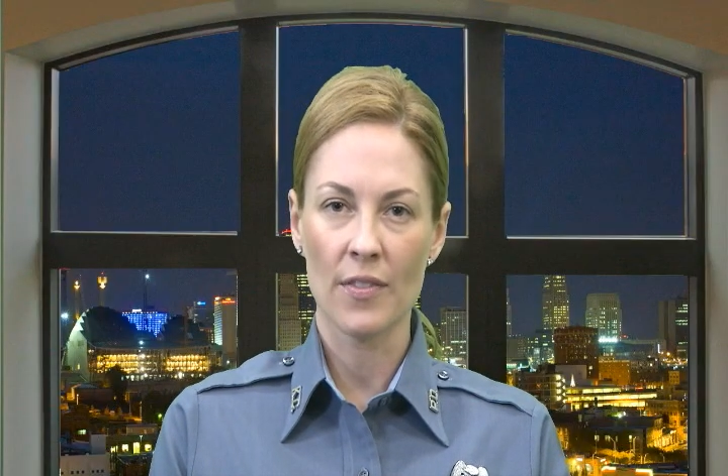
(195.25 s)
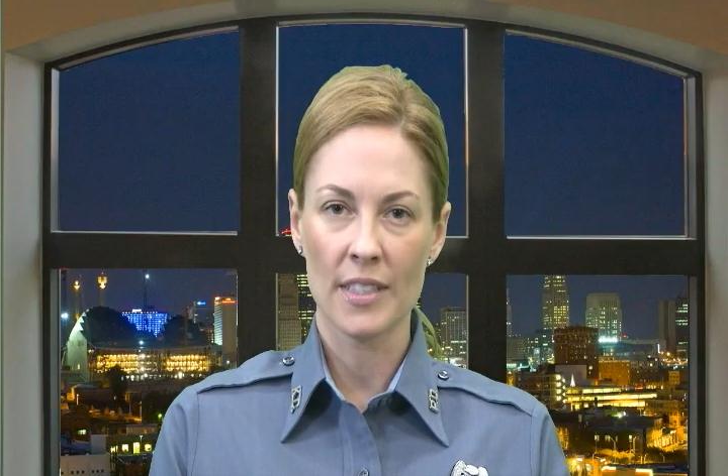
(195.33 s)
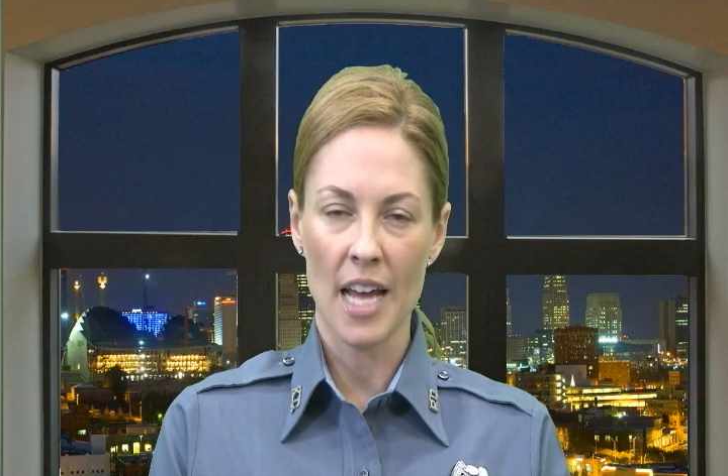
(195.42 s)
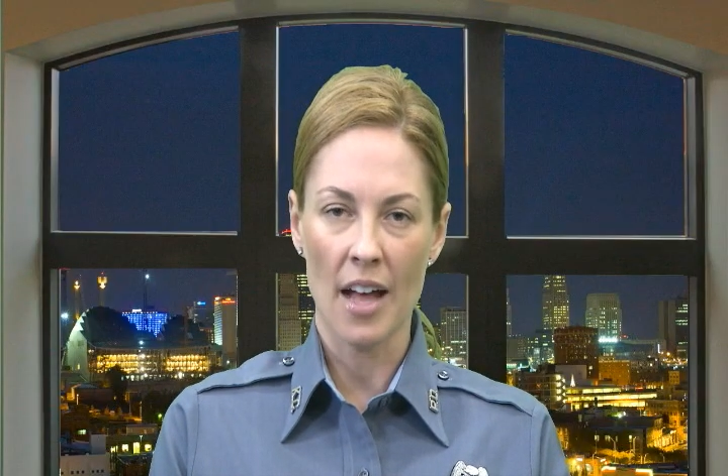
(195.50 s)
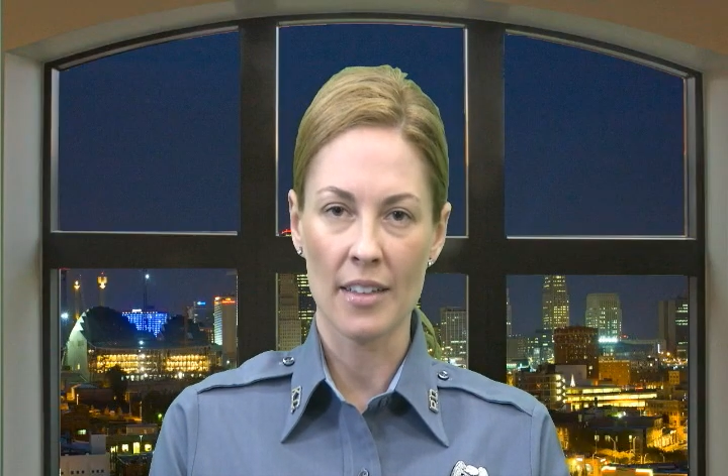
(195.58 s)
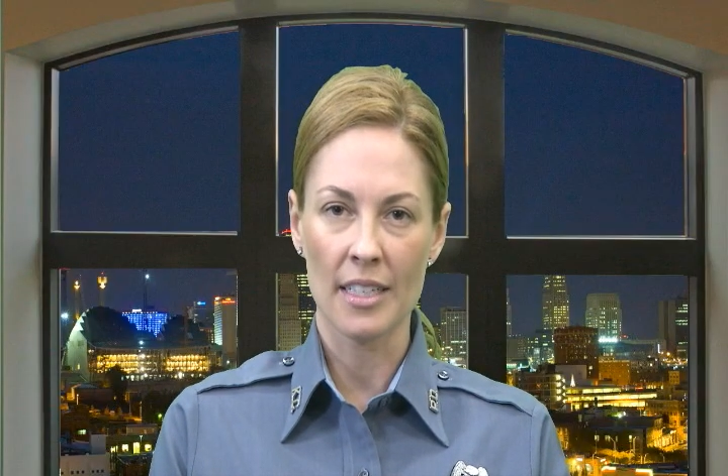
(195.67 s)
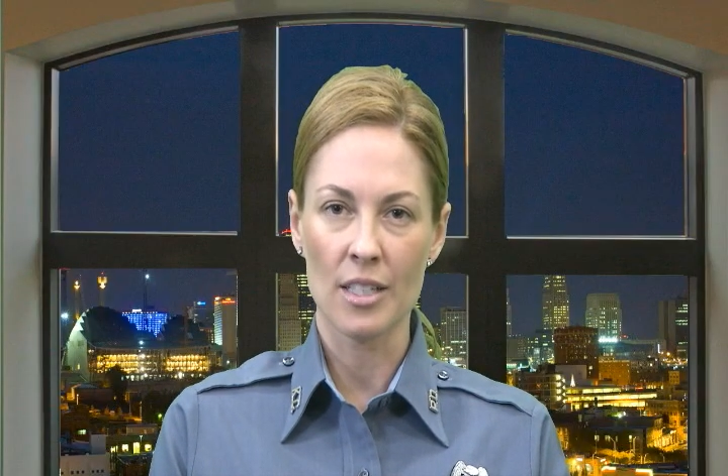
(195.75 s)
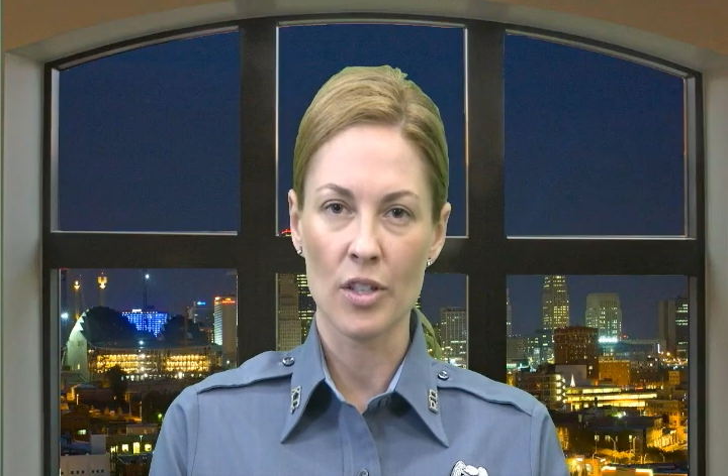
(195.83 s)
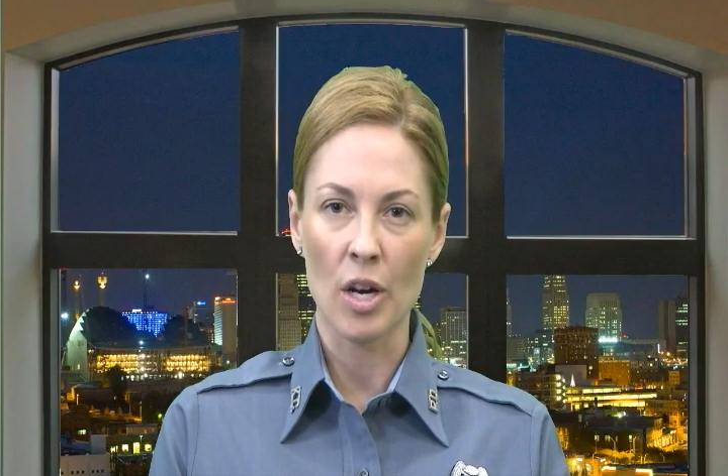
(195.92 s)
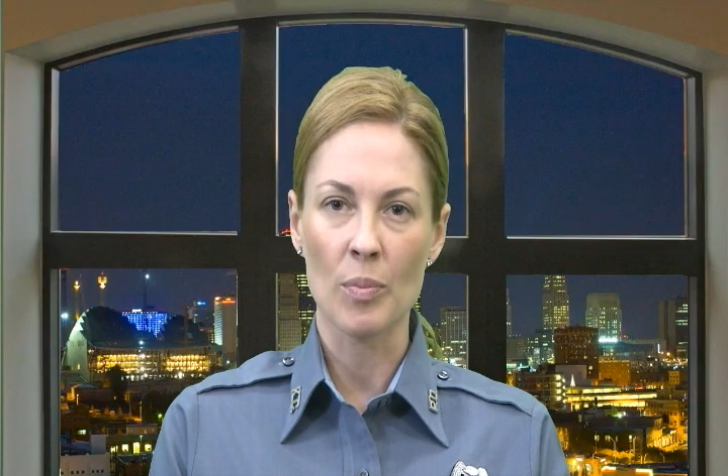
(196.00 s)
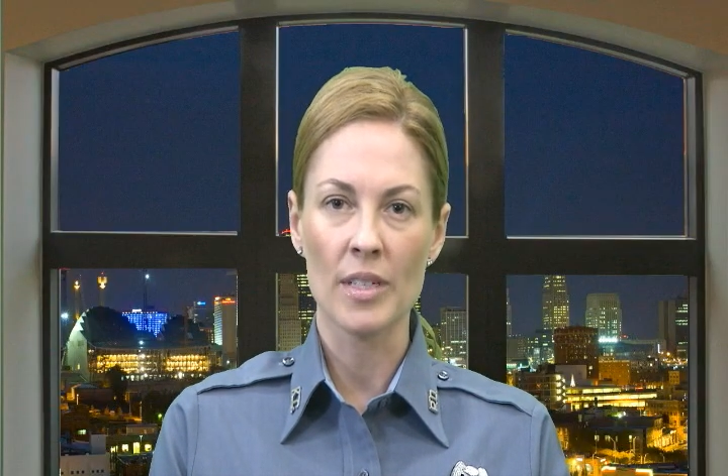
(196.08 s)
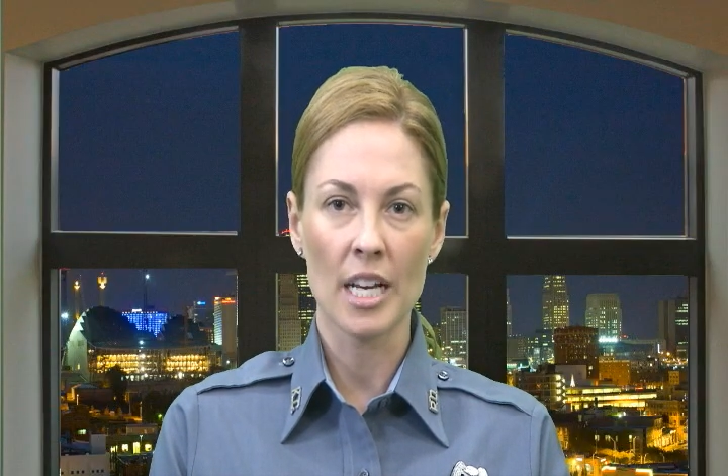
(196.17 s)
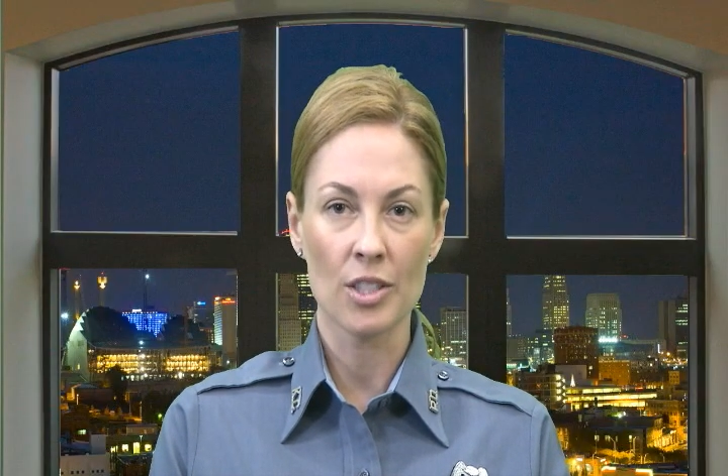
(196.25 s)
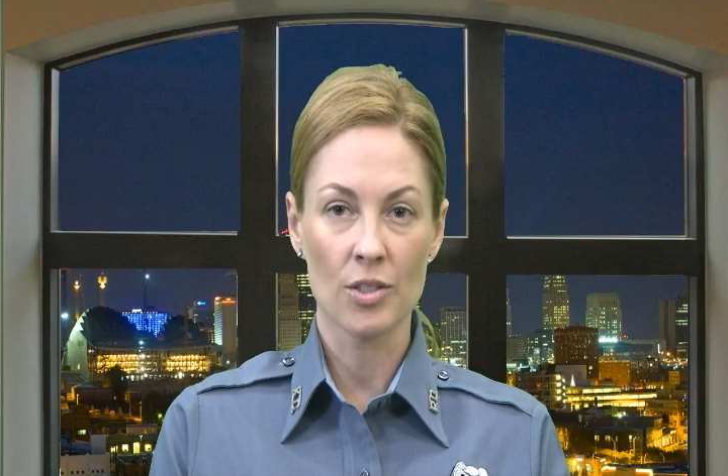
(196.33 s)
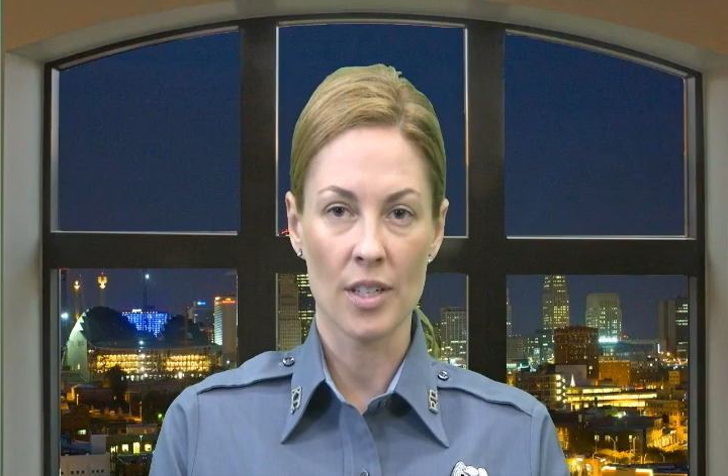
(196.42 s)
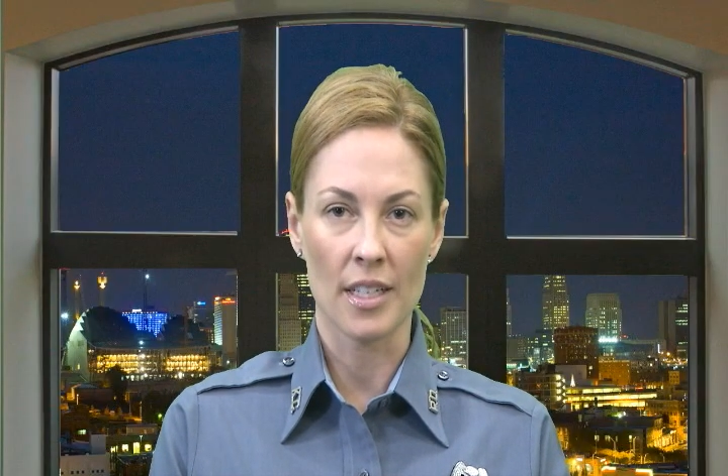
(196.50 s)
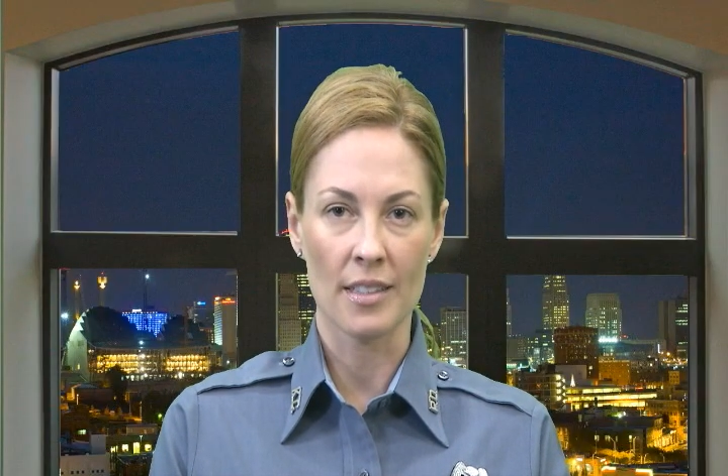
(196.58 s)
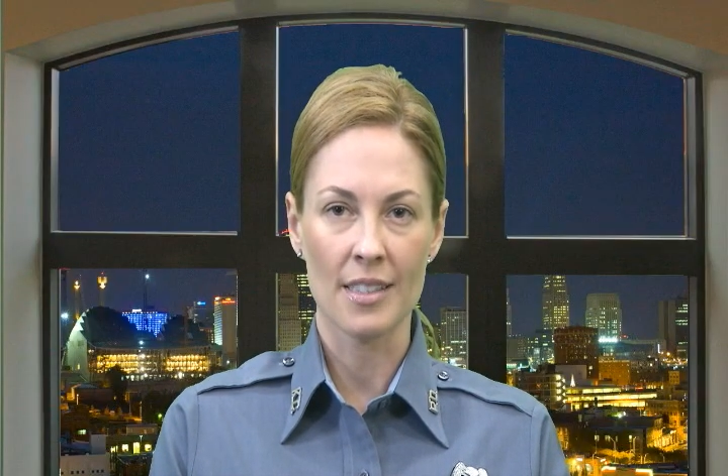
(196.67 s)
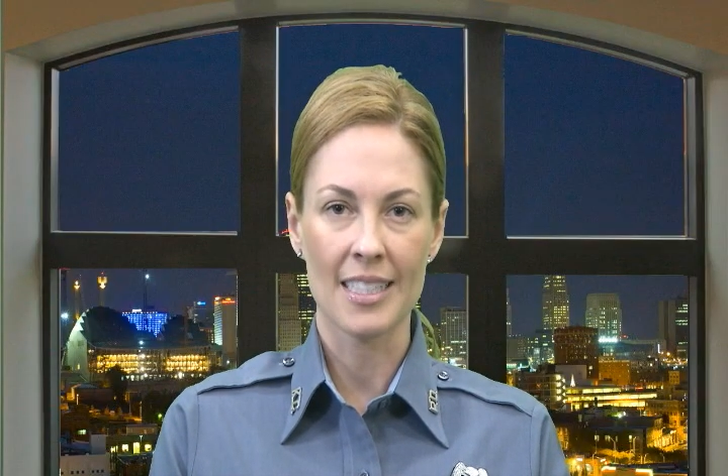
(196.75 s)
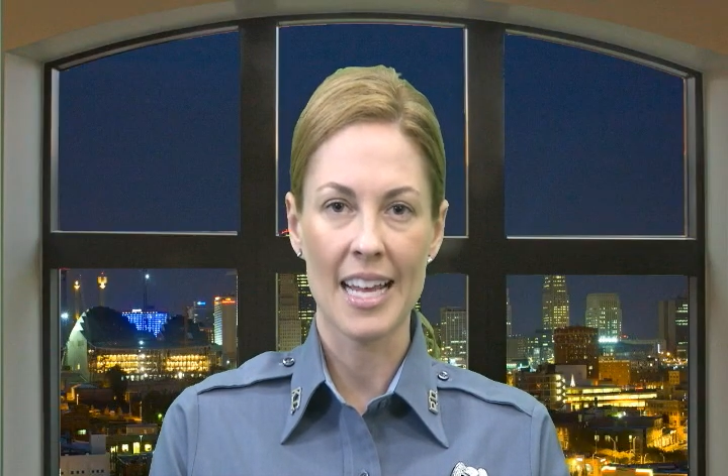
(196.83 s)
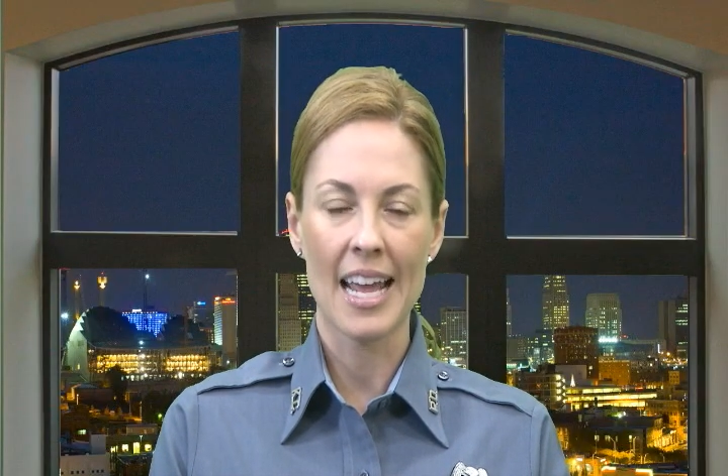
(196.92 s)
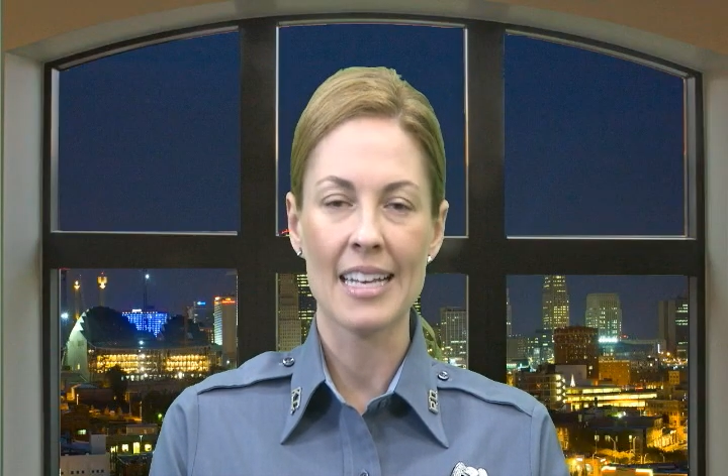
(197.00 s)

fatalities are pedestrians,